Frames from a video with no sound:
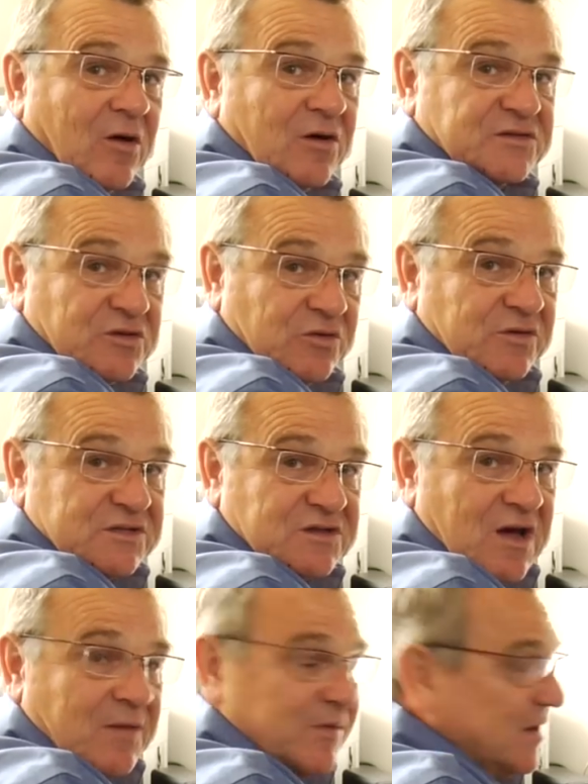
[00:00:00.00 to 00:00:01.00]
also known as
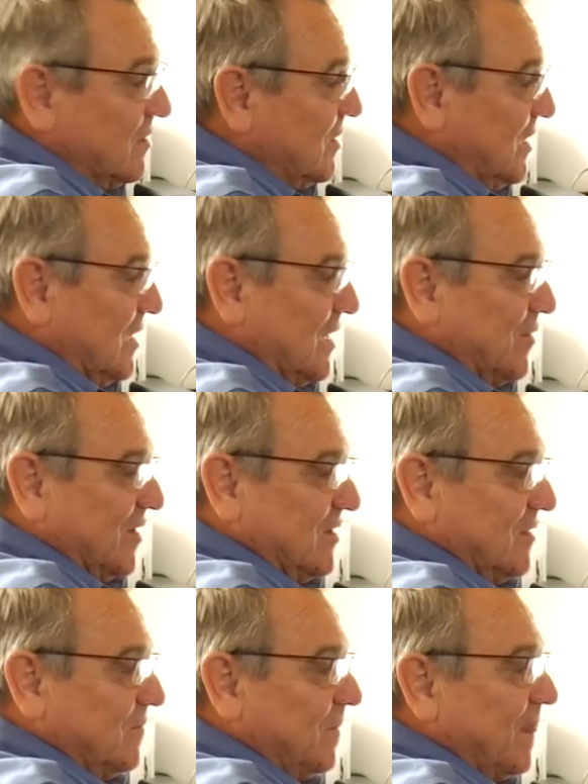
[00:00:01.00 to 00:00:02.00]
comma
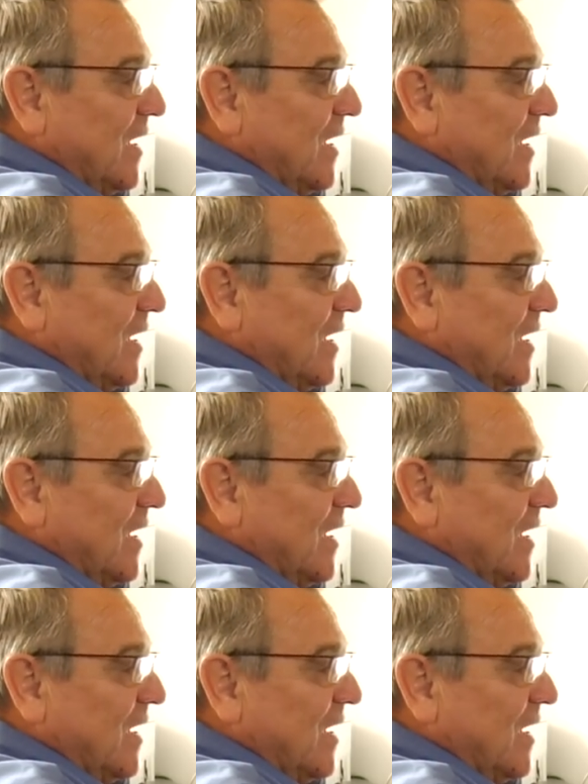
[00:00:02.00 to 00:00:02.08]
delimited.